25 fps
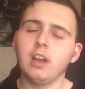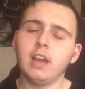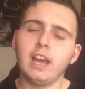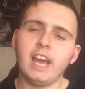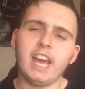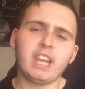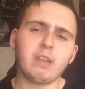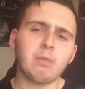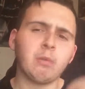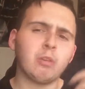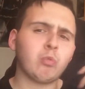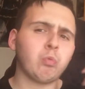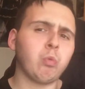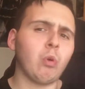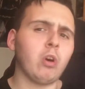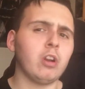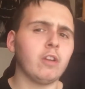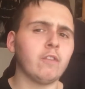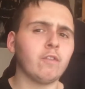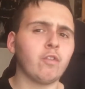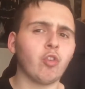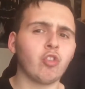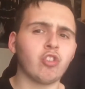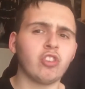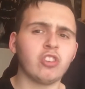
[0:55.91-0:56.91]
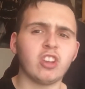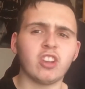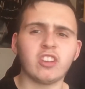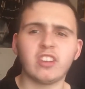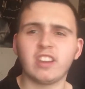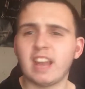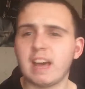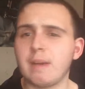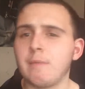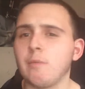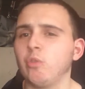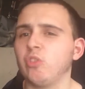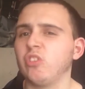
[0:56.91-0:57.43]
Xbox One unfortunately doesn't
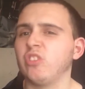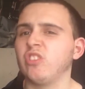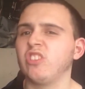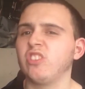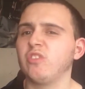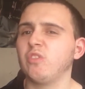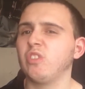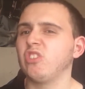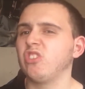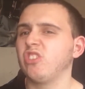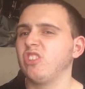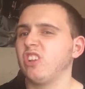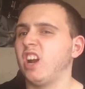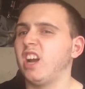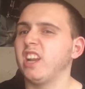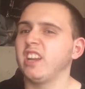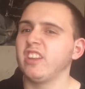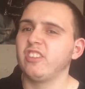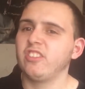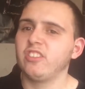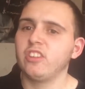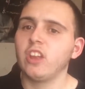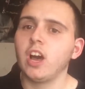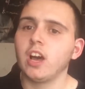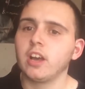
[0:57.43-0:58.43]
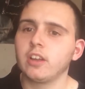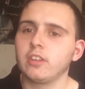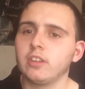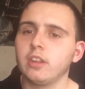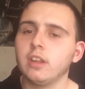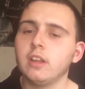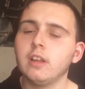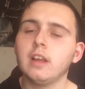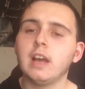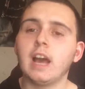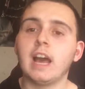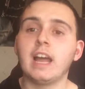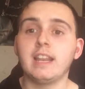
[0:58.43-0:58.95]
have it, which kind of sucks.
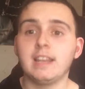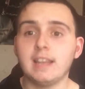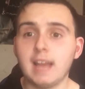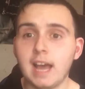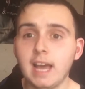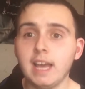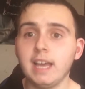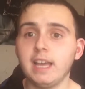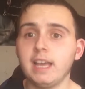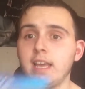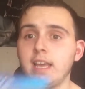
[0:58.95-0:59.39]
And that